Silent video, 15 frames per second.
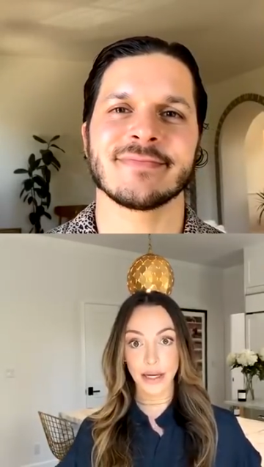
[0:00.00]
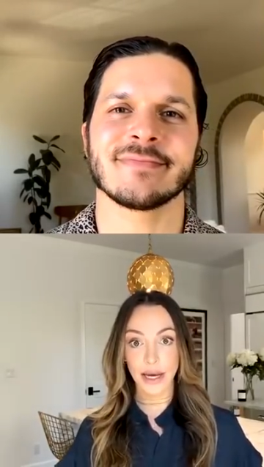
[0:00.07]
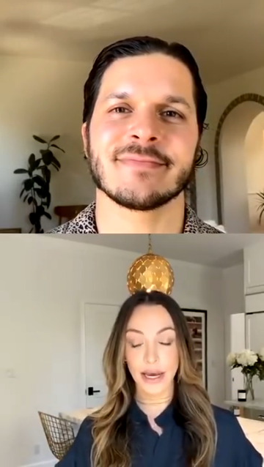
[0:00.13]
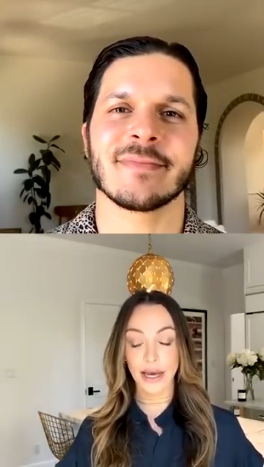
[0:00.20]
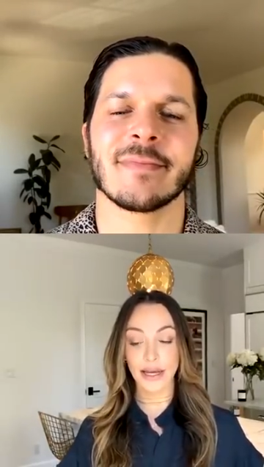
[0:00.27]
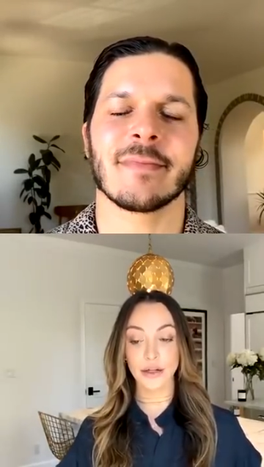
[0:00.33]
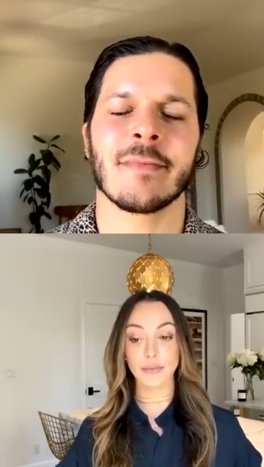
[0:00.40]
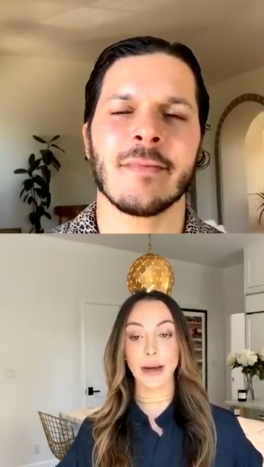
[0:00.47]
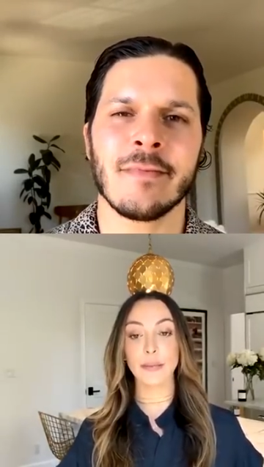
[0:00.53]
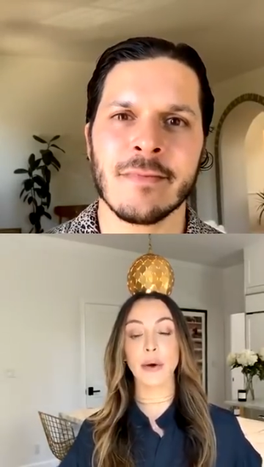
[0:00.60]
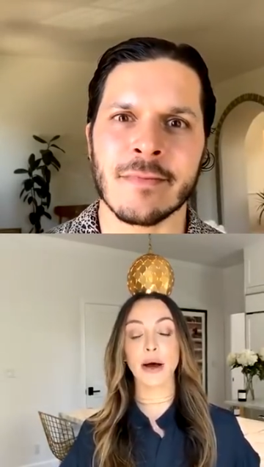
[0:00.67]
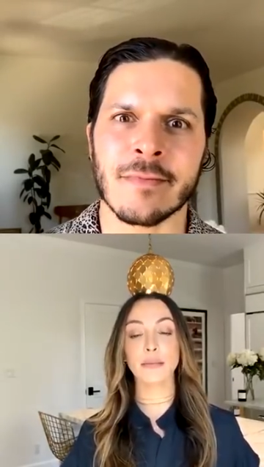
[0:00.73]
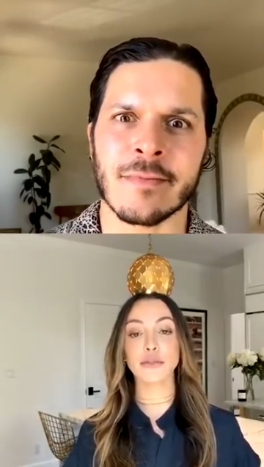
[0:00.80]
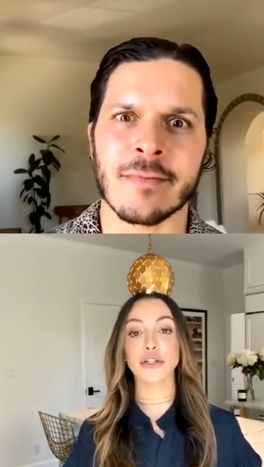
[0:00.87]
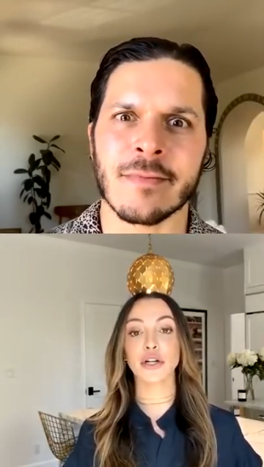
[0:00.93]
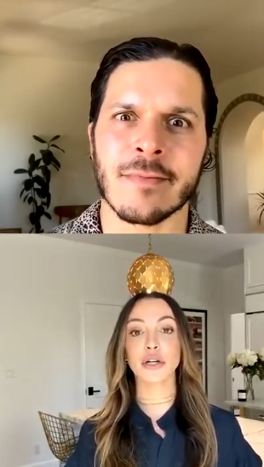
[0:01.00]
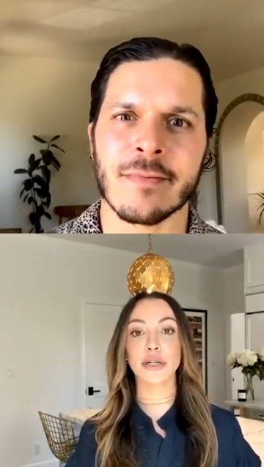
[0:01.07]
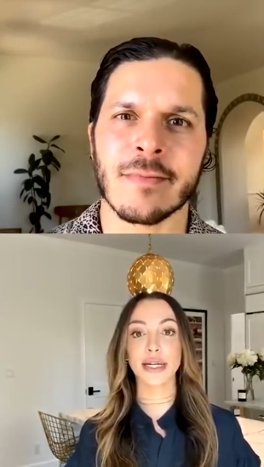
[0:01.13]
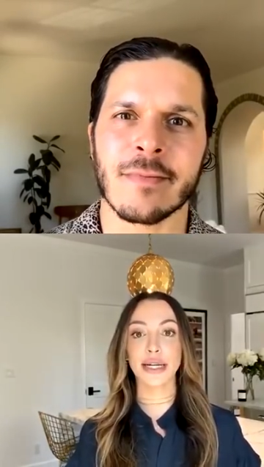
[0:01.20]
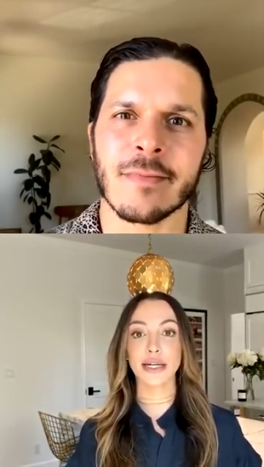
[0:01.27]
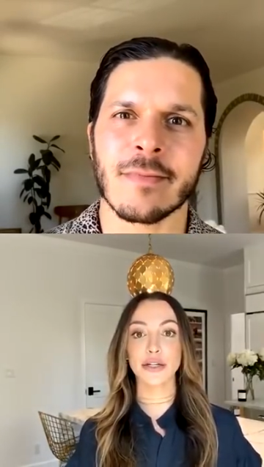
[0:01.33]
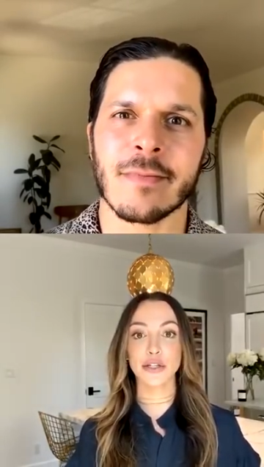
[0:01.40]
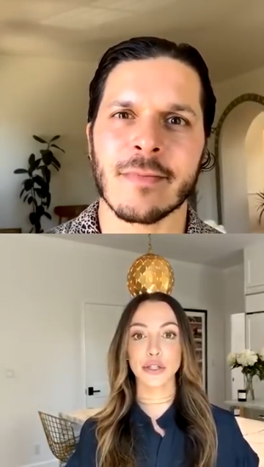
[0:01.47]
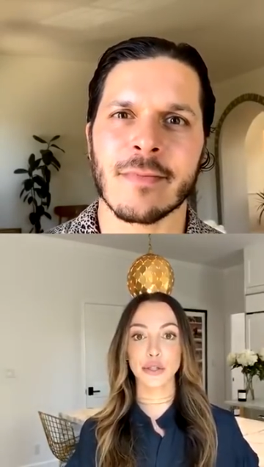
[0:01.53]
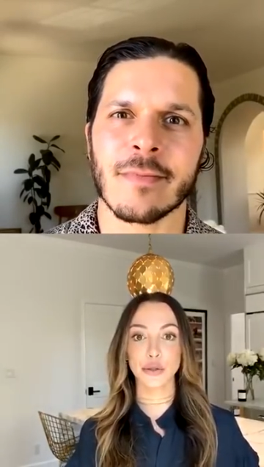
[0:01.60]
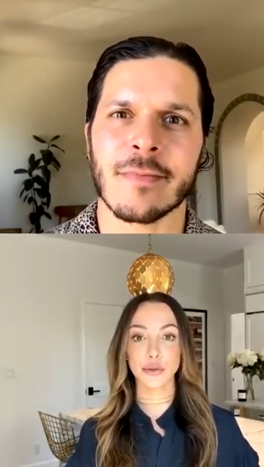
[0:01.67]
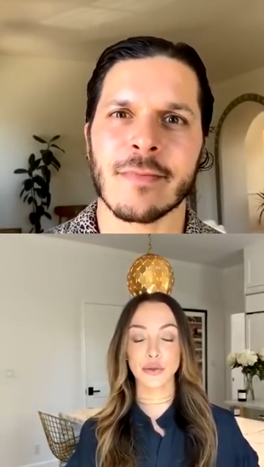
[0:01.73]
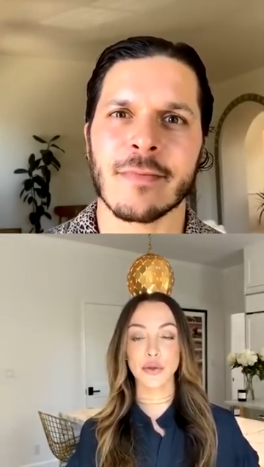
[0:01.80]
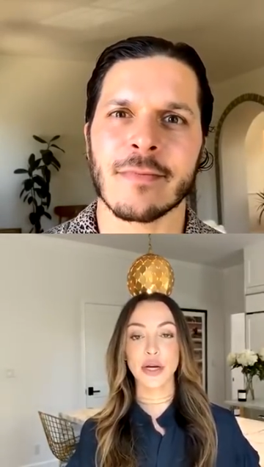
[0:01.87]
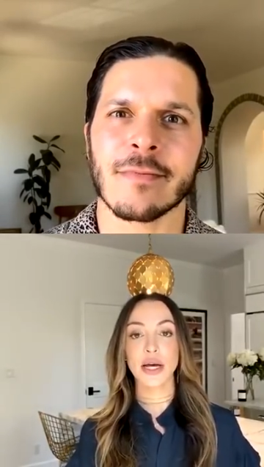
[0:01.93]
Speaker 1: and my mom turned it
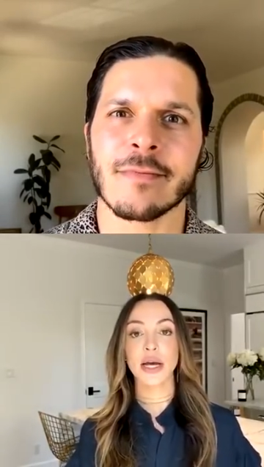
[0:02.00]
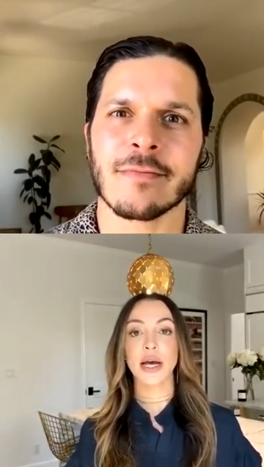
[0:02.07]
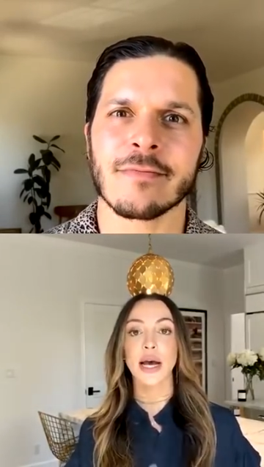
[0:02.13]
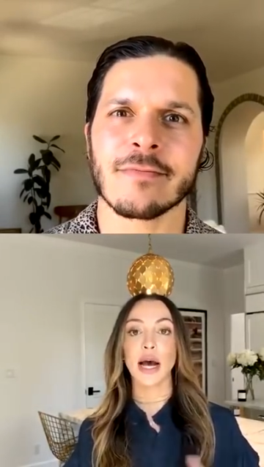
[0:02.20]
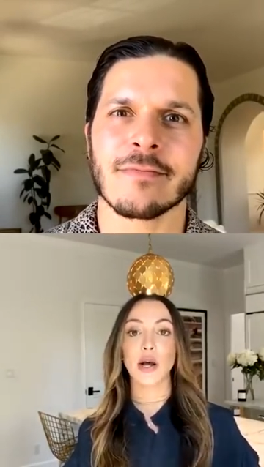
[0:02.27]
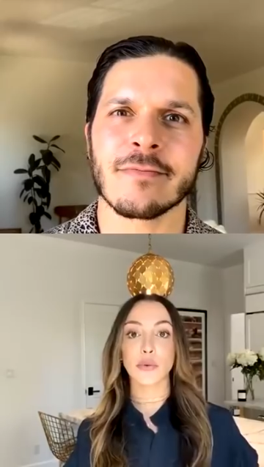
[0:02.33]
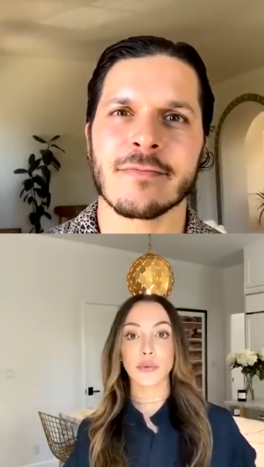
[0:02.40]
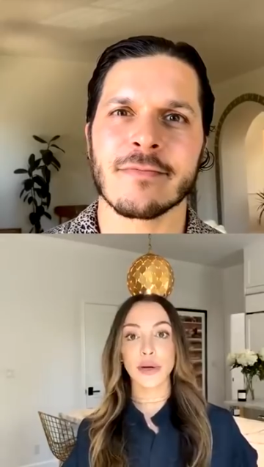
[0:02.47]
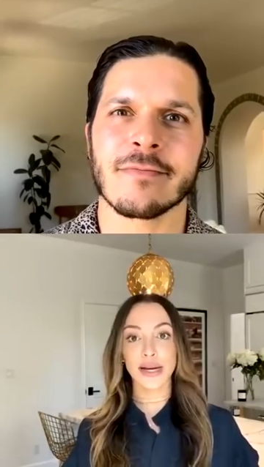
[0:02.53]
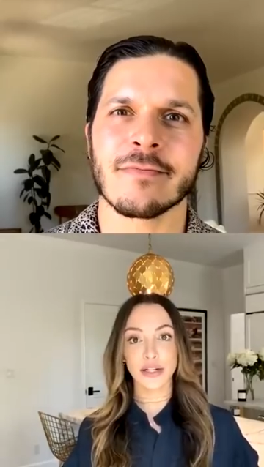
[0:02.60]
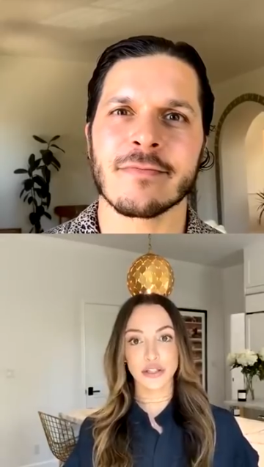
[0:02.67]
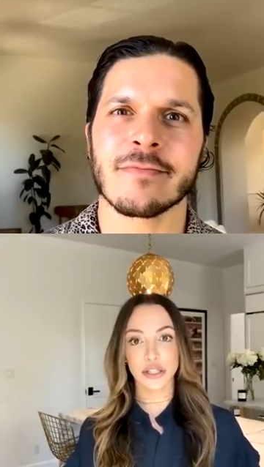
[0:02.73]
into a ring.